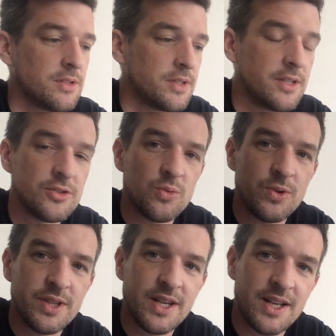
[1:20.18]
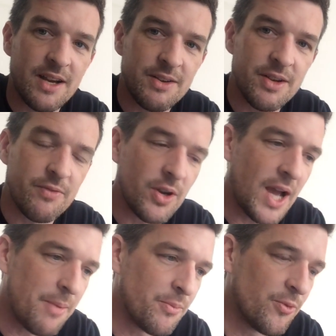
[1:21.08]
here's the one thing, that if I
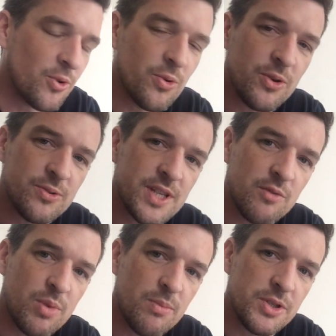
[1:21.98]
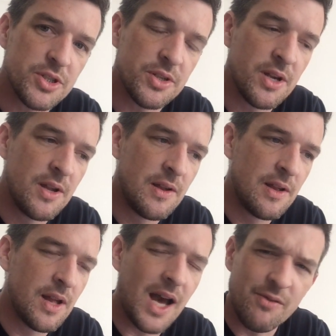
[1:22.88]
am going to go self-publishing,
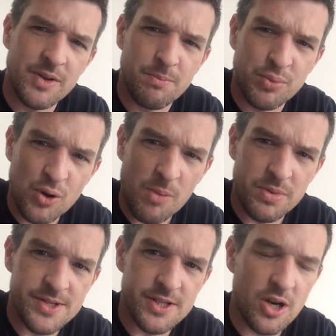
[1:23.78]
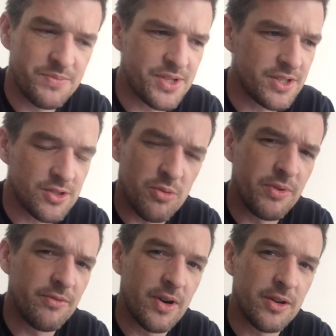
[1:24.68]
having a proper synopsis is going to
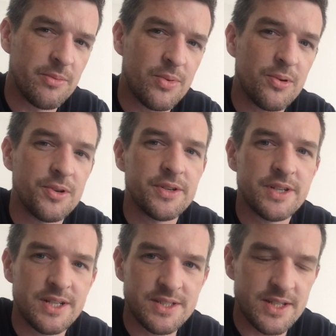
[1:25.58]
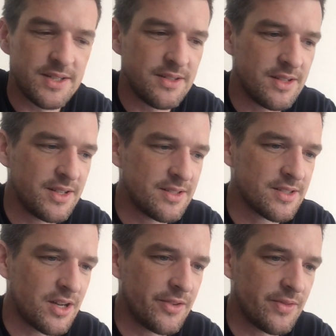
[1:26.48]
be very important, as in it's
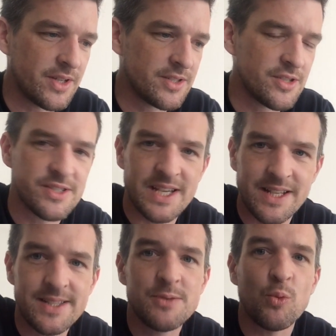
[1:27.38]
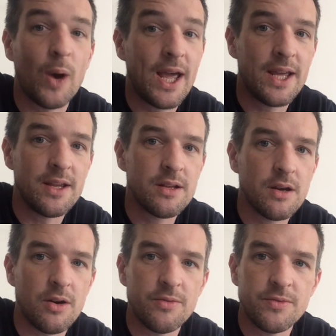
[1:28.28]
kind of a succinct way
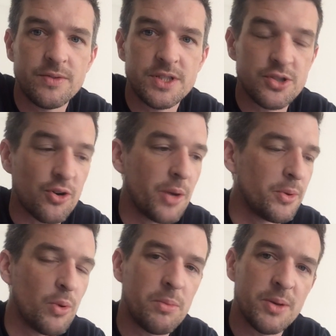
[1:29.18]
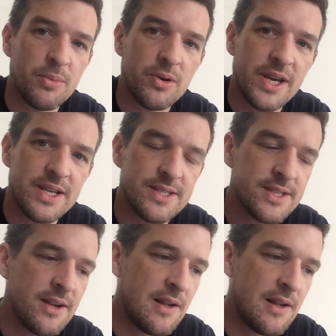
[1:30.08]
of describing what my book is,